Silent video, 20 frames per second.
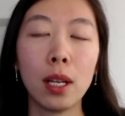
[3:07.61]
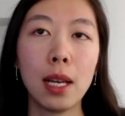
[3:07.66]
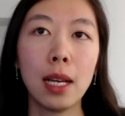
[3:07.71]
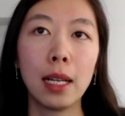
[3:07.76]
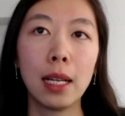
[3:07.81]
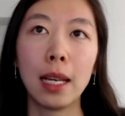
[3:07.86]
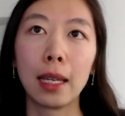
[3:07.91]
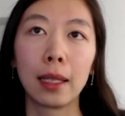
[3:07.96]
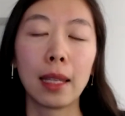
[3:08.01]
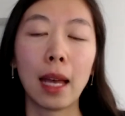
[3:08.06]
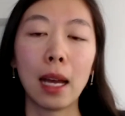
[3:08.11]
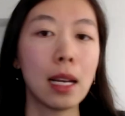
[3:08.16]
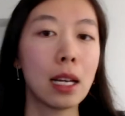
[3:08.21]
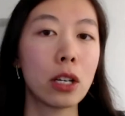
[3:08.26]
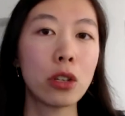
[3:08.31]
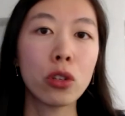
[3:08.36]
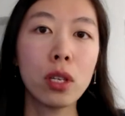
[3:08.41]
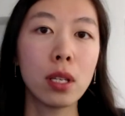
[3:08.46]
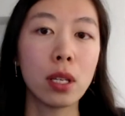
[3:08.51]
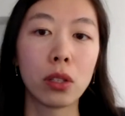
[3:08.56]
like that
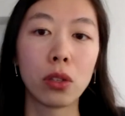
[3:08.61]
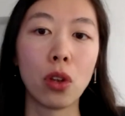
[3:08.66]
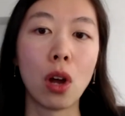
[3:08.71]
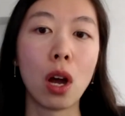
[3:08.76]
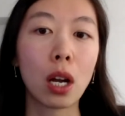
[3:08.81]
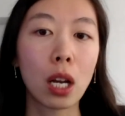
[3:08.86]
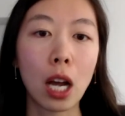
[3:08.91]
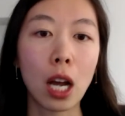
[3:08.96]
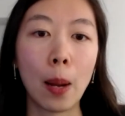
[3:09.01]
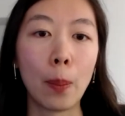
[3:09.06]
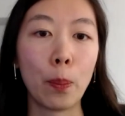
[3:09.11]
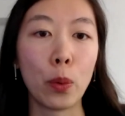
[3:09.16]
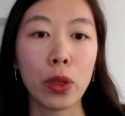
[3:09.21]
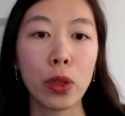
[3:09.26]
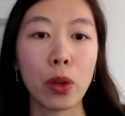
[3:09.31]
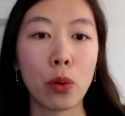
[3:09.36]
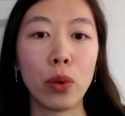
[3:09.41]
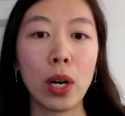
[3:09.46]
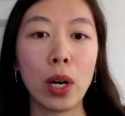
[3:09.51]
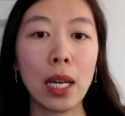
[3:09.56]
actually does not come with a
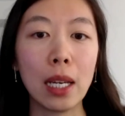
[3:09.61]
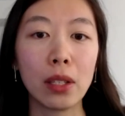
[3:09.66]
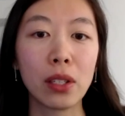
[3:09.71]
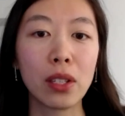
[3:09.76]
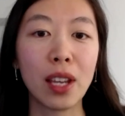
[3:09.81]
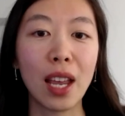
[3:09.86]
raise.